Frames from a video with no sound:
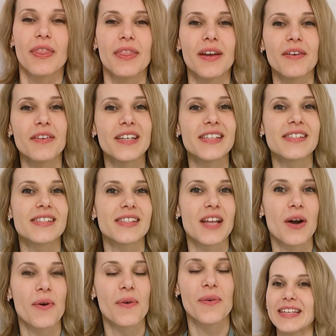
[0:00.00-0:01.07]
There is
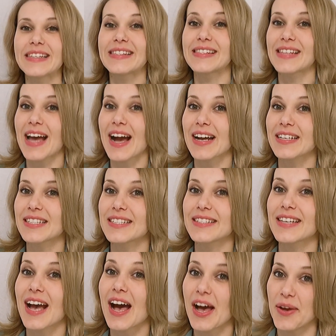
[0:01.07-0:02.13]
no exact
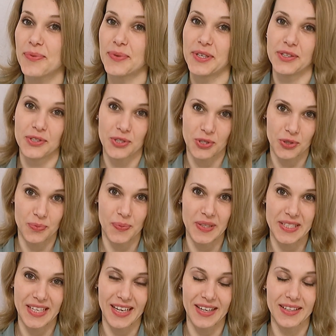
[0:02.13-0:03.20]
time when it should be
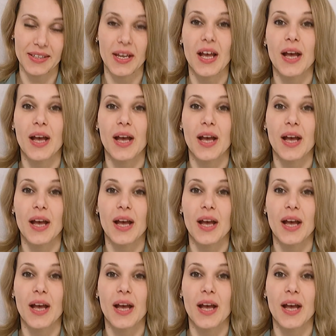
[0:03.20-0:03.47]
done,